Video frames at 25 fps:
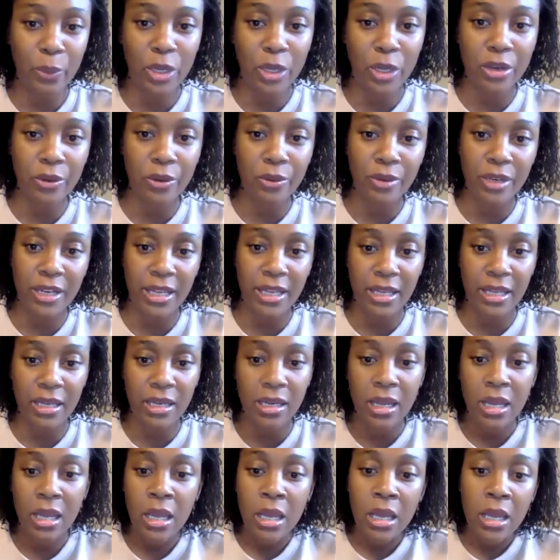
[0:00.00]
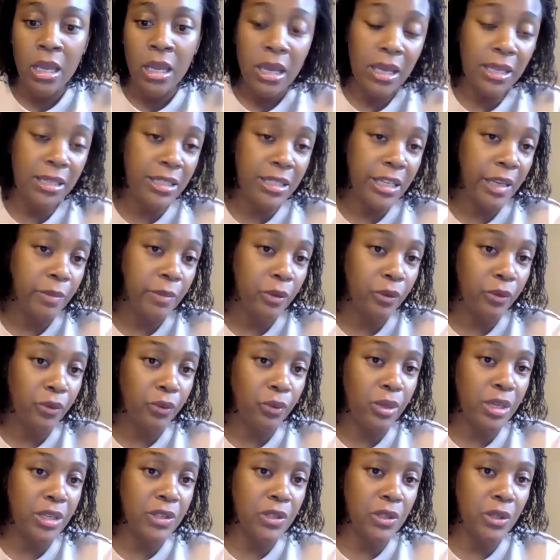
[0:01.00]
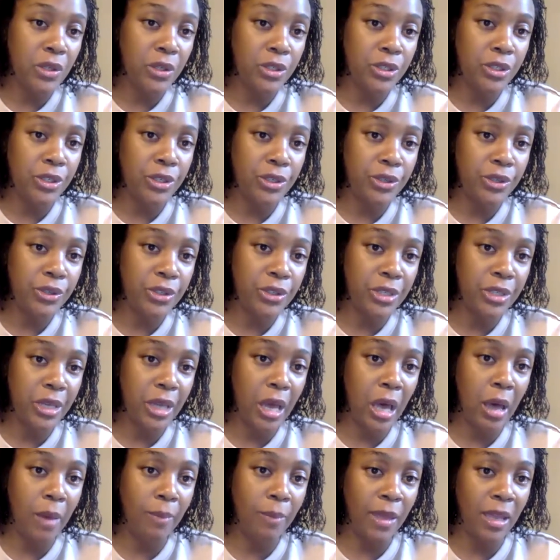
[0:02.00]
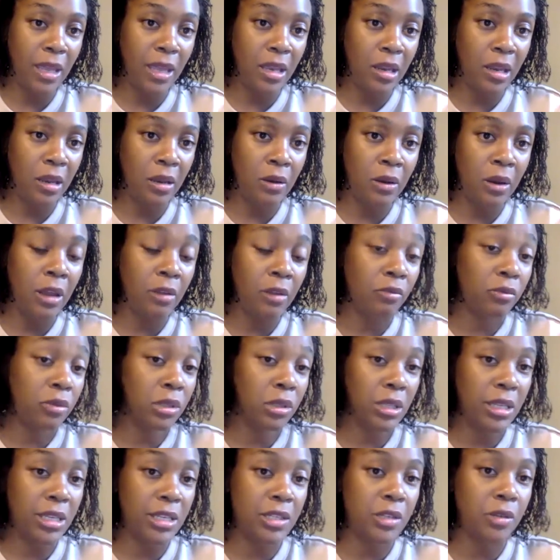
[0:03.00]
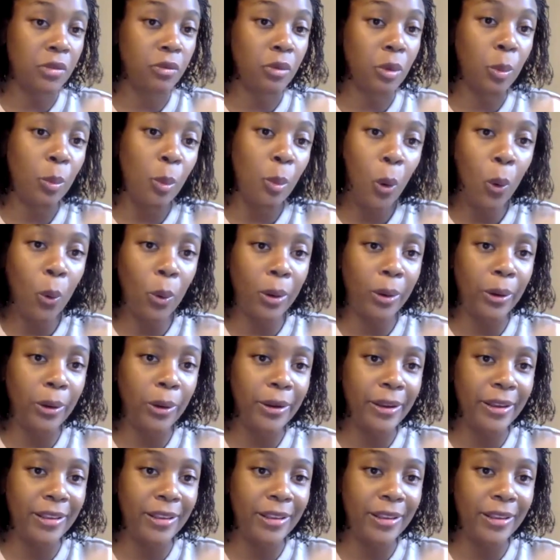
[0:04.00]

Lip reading: We don't need a team of researchers to come in and release a report.